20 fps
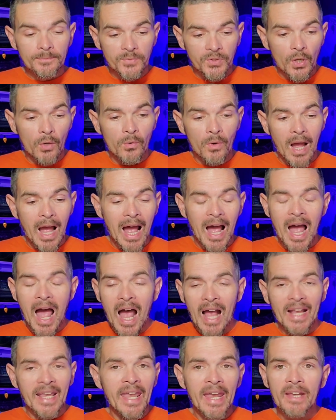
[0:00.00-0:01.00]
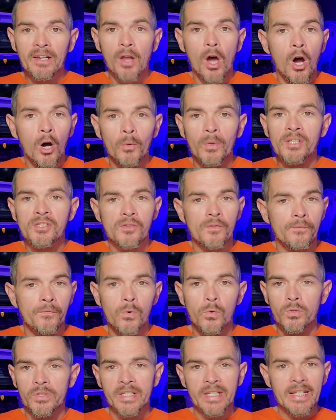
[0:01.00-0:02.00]
So I can't always
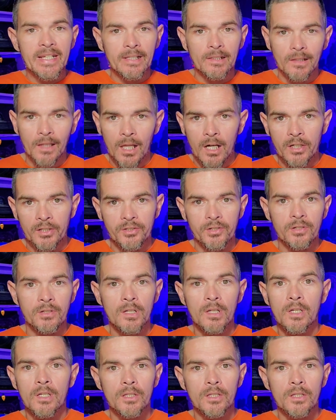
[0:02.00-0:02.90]
afford to eat lunch.